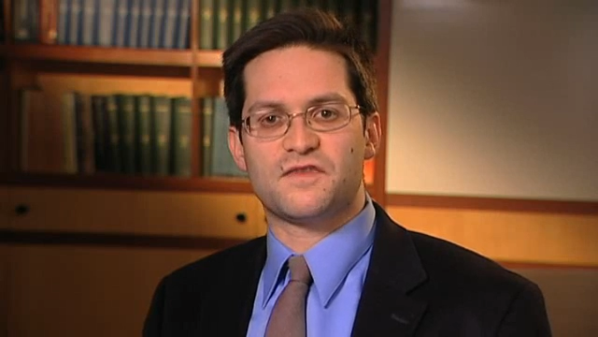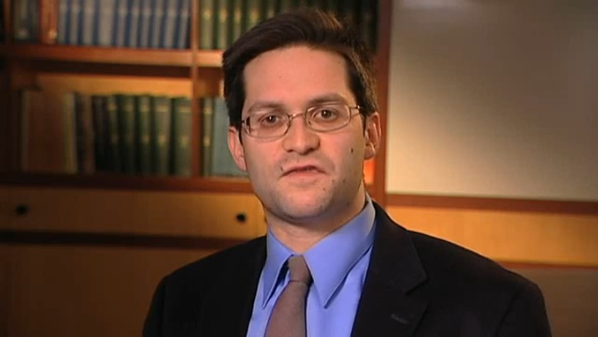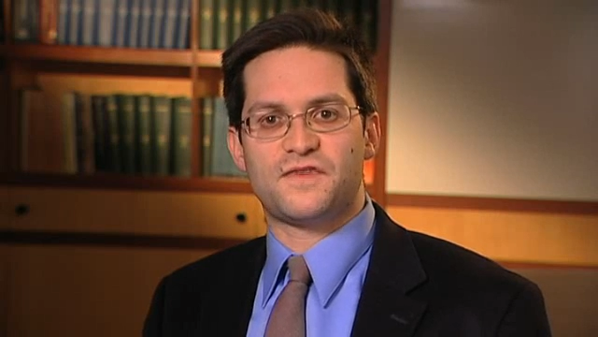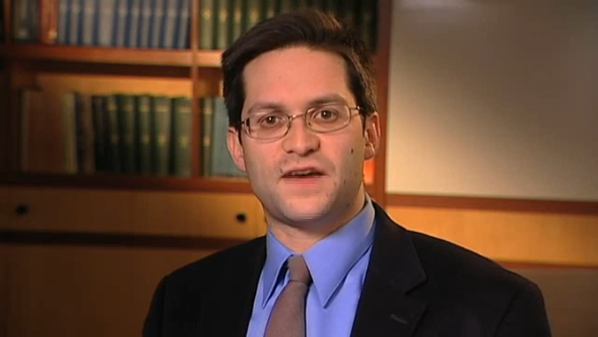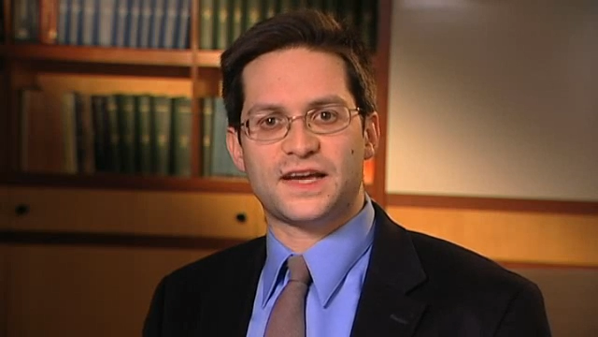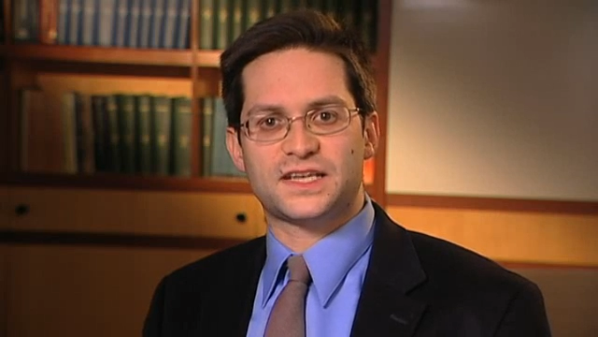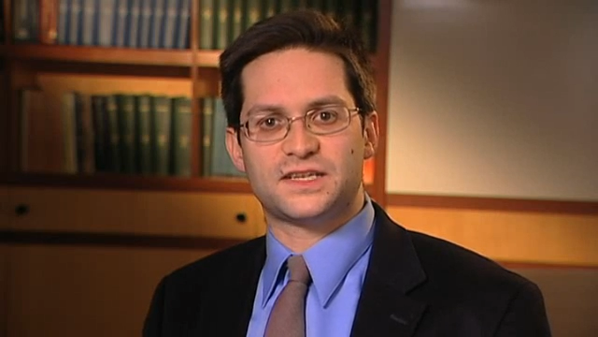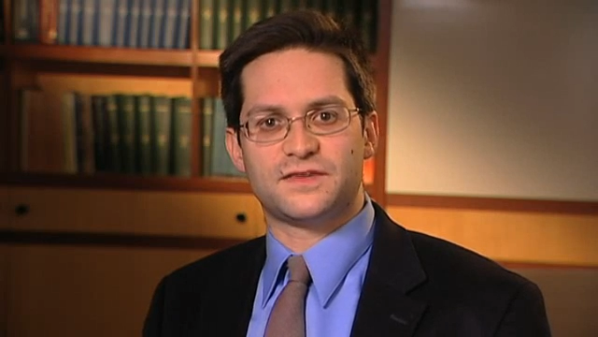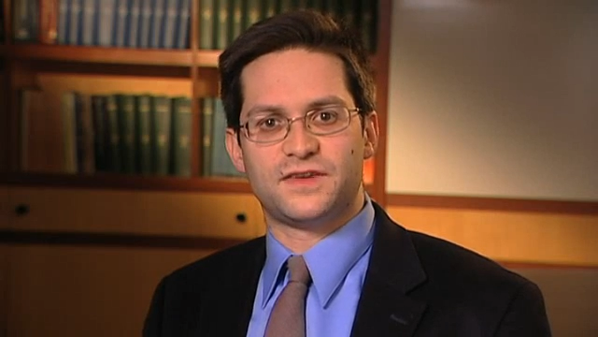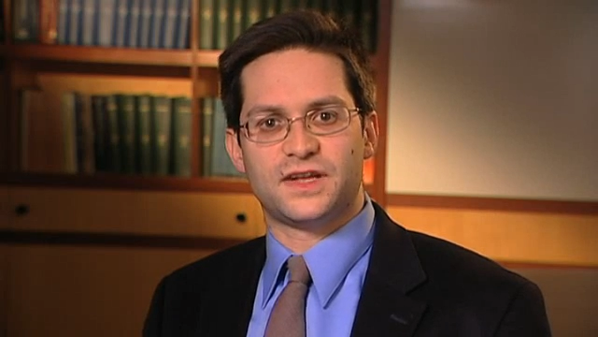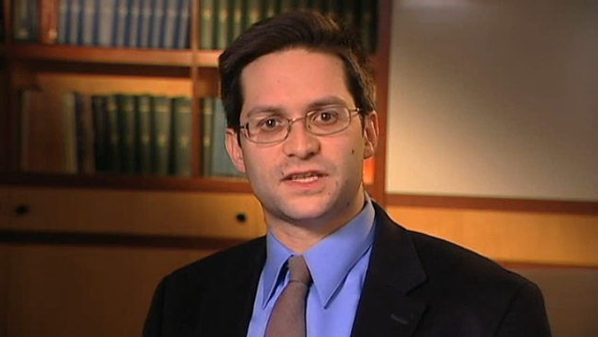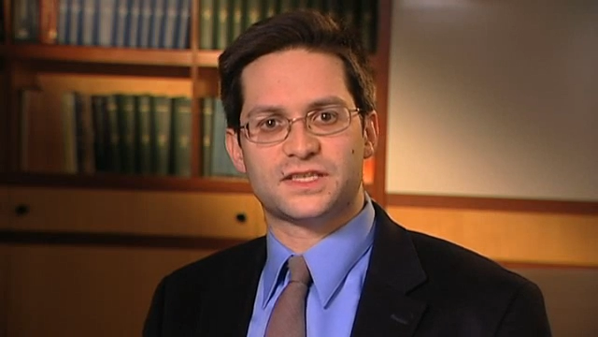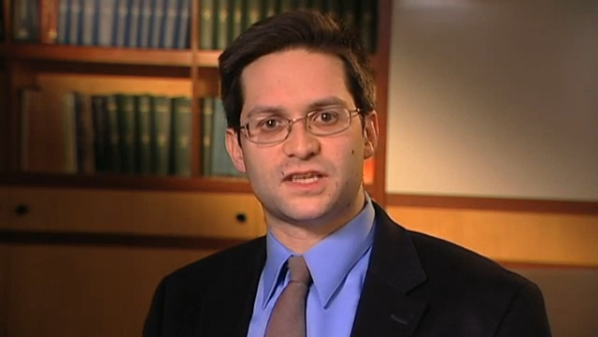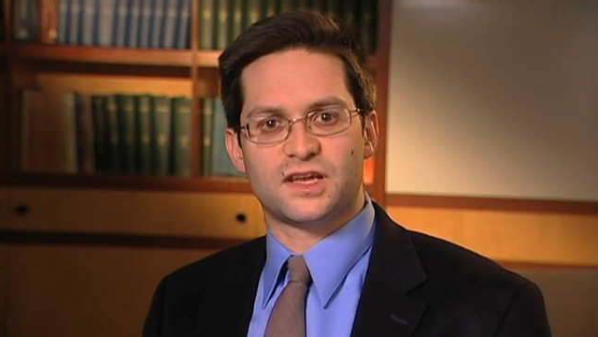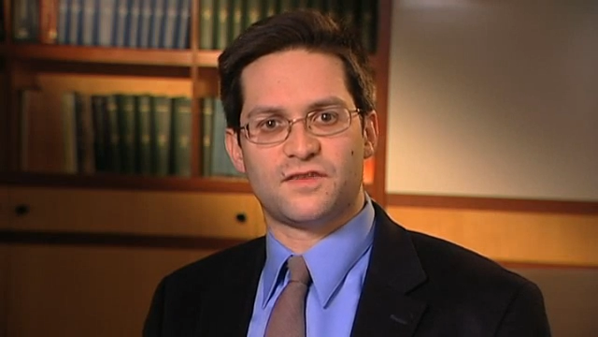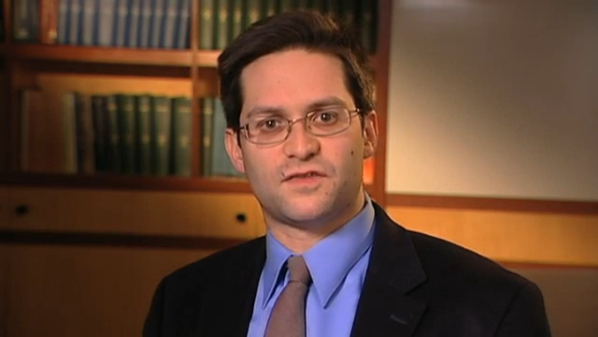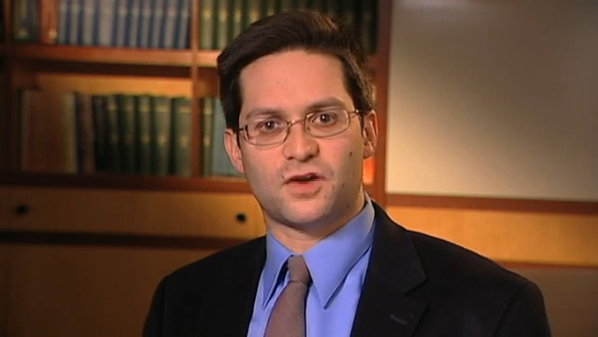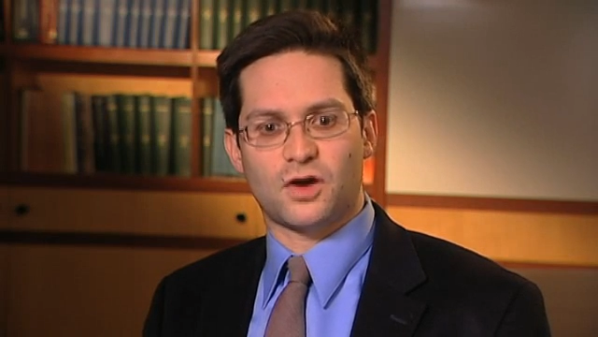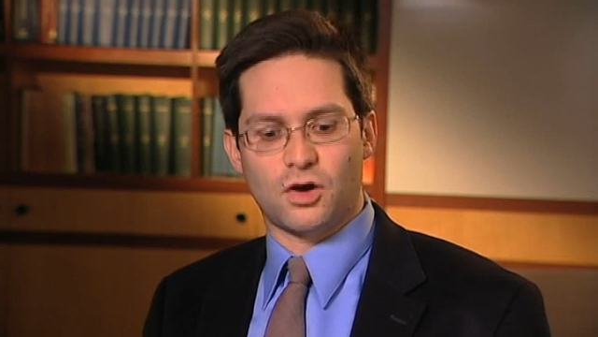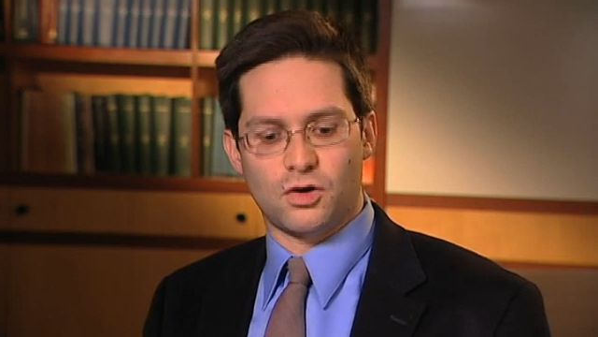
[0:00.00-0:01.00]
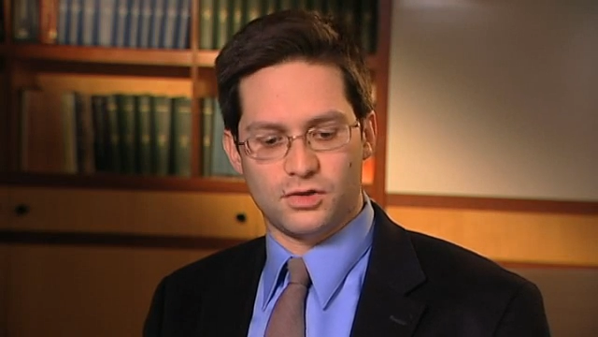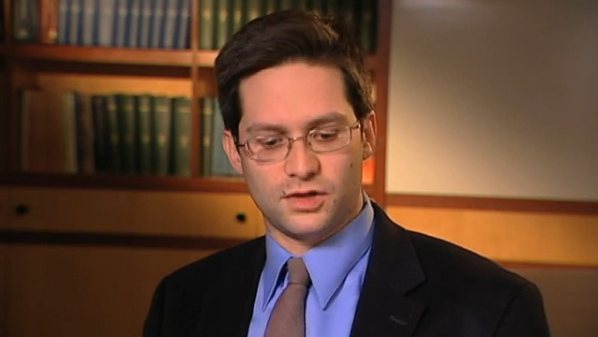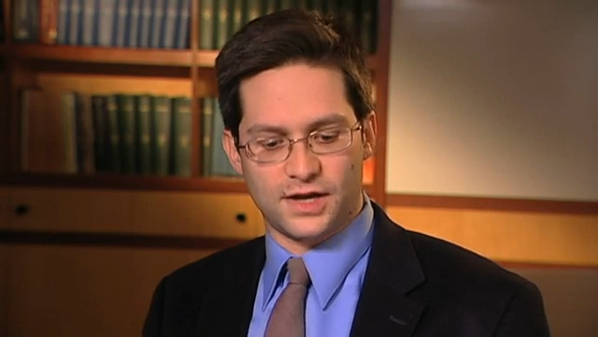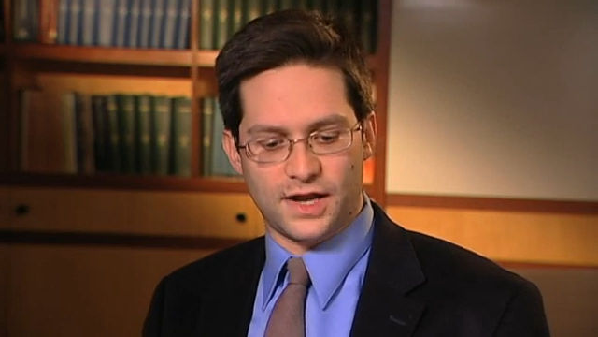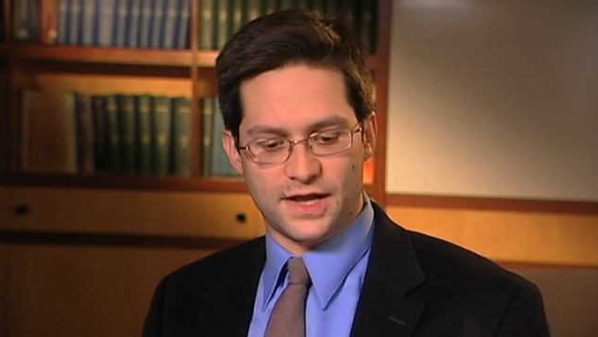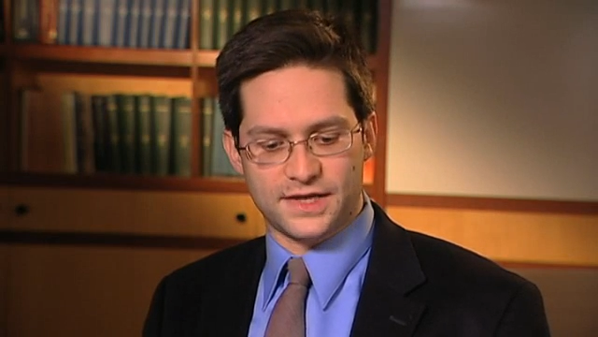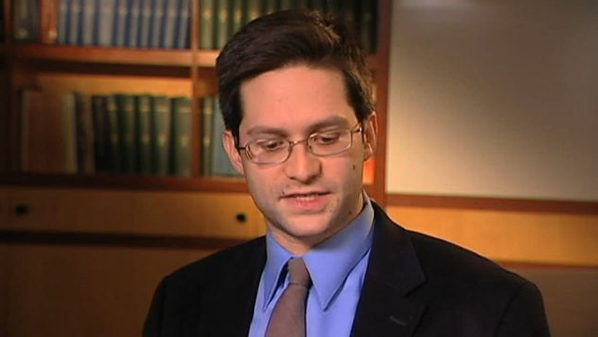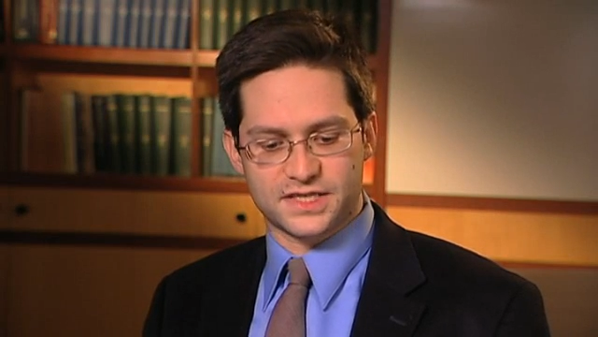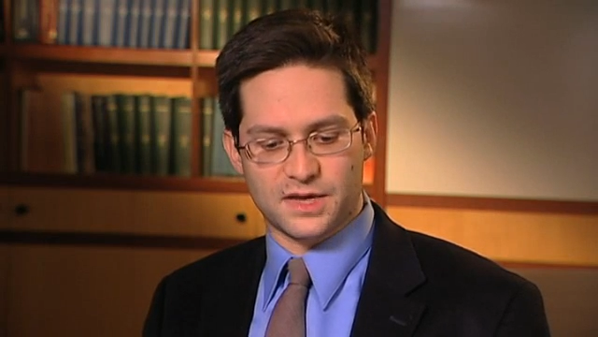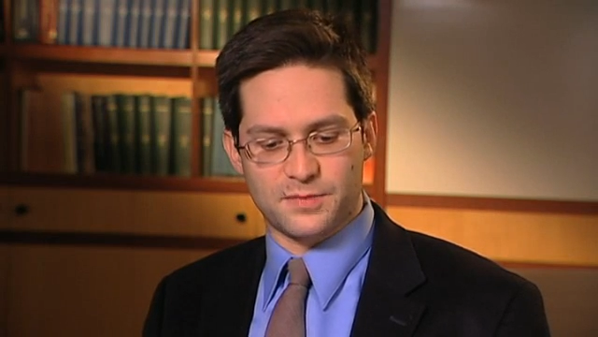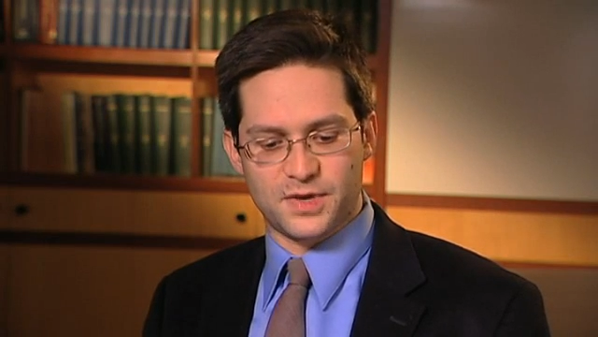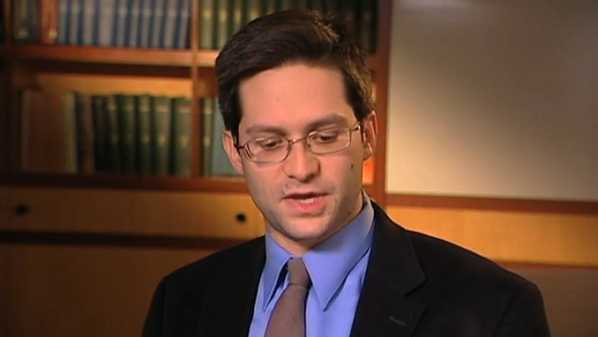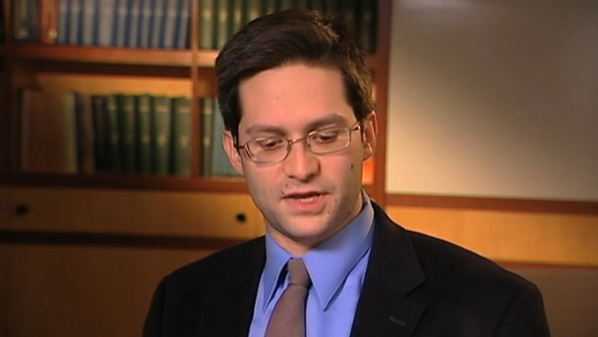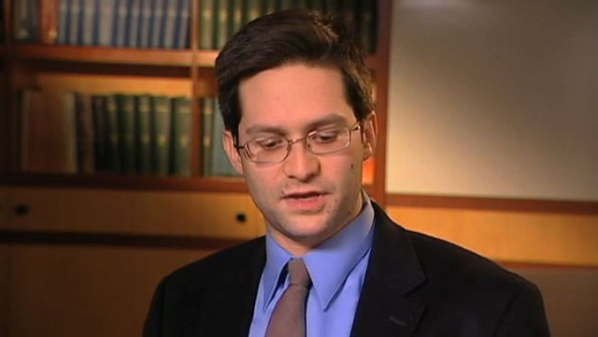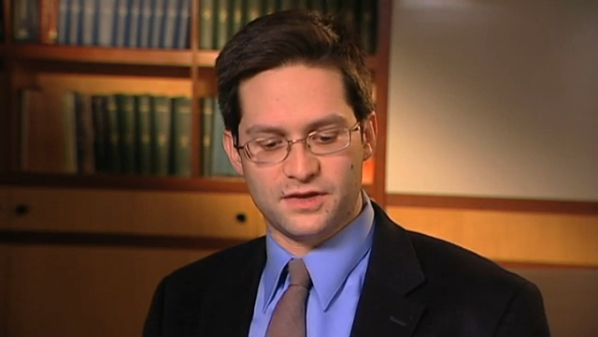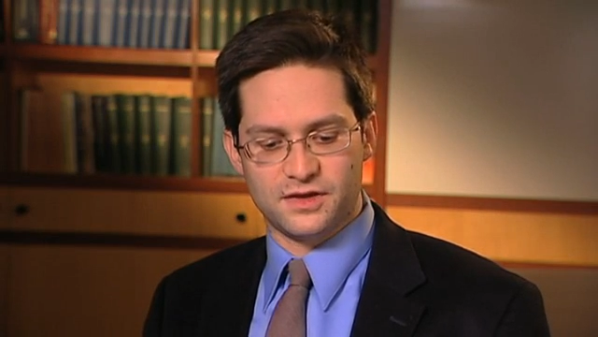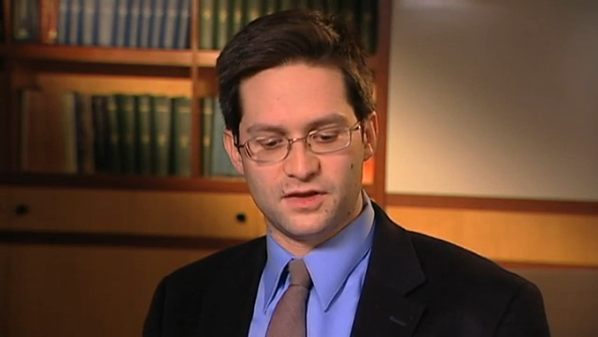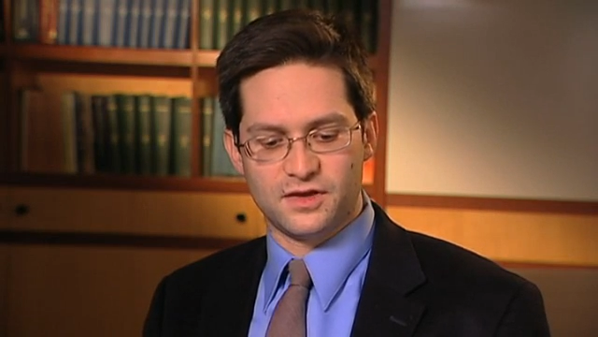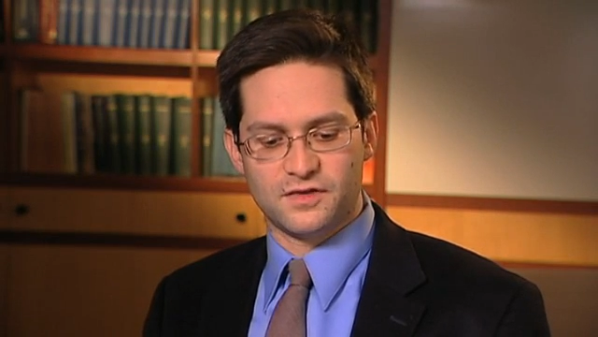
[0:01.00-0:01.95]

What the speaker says: effectiveness of colonoscopy